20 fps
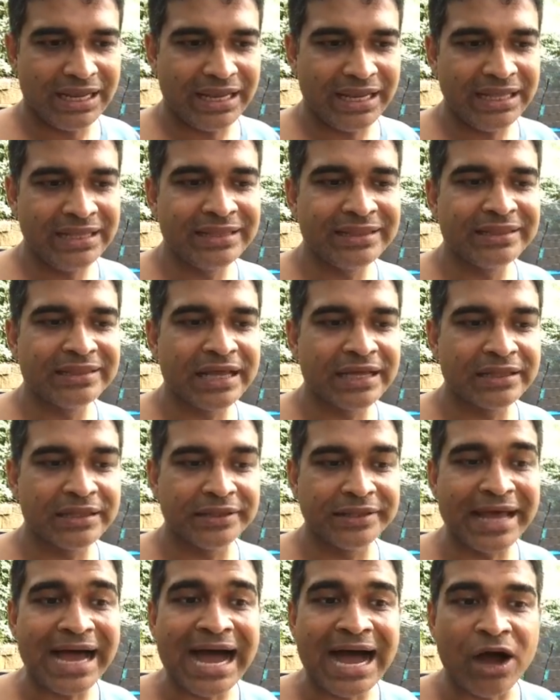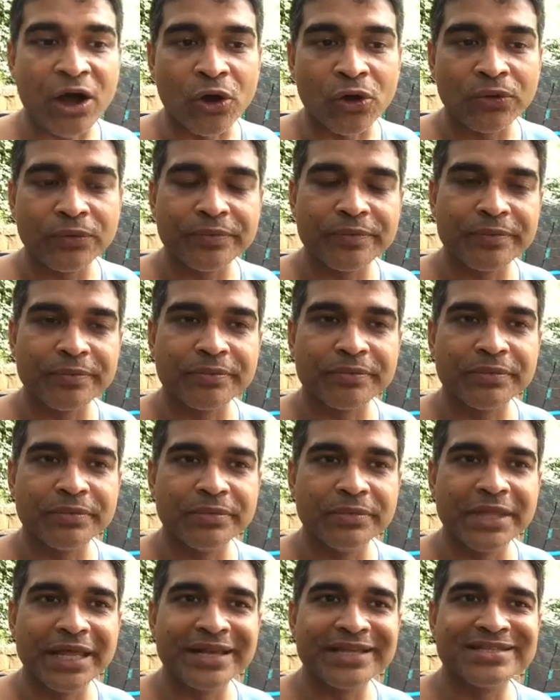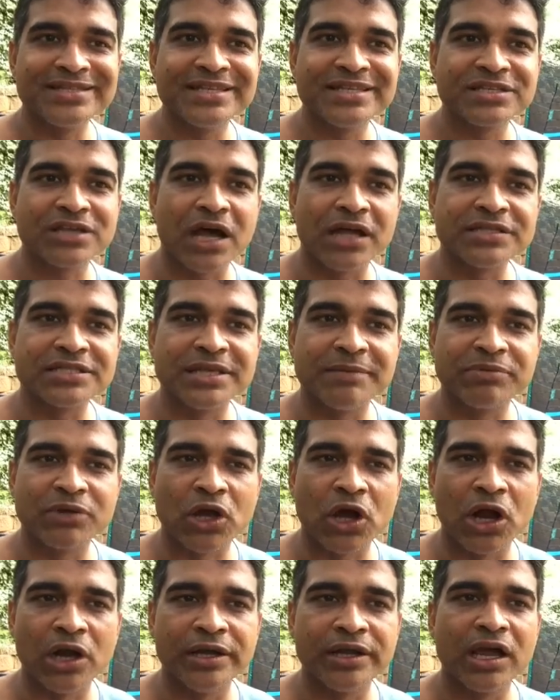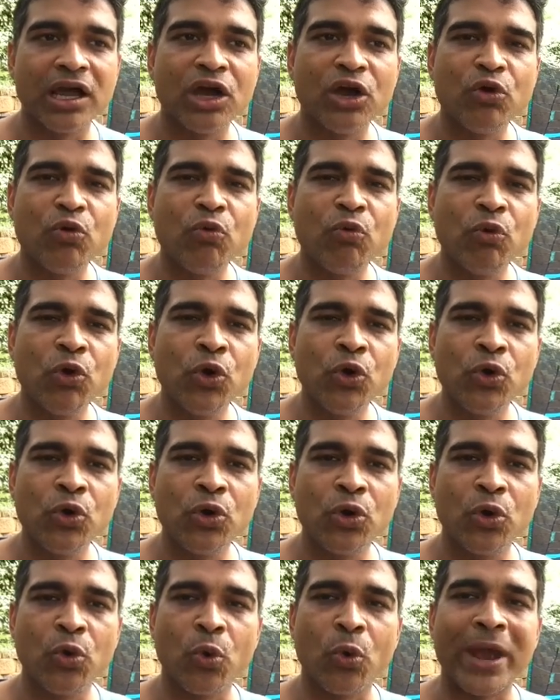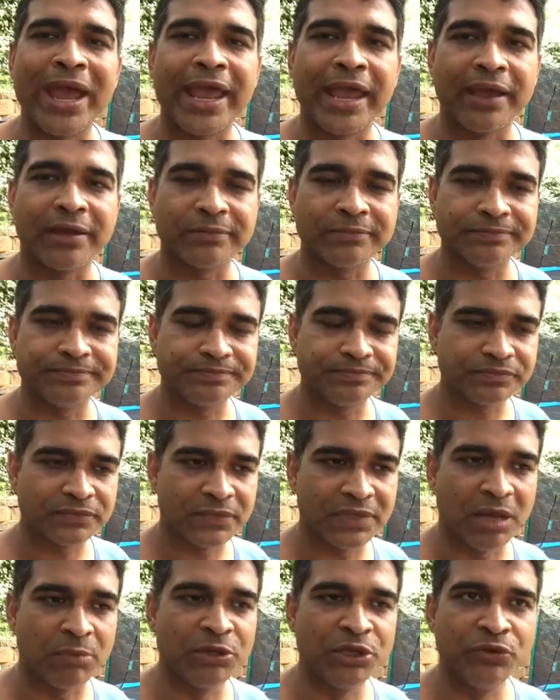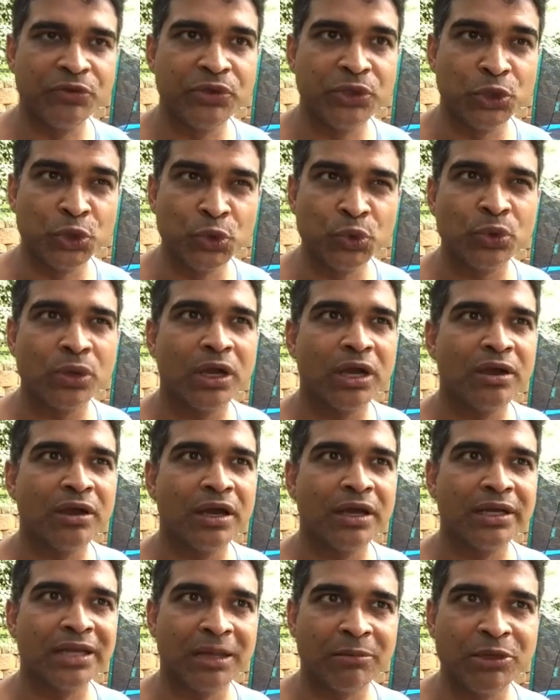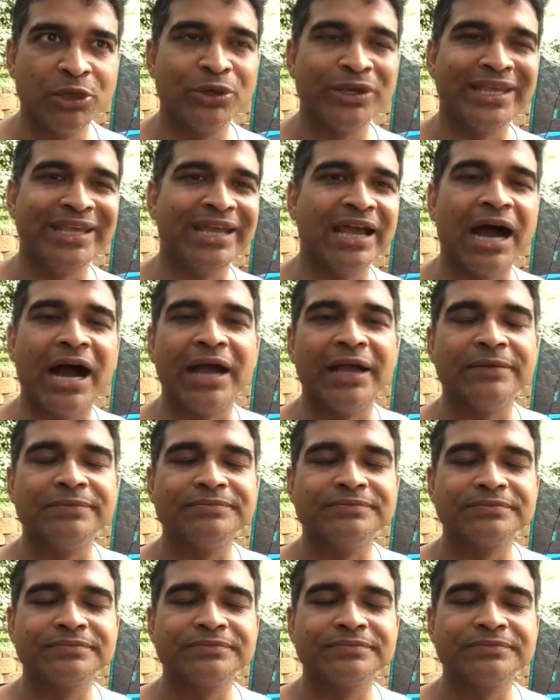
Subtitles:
in the Tao, there is this concept called Wu Wei, W-U-W-E-I.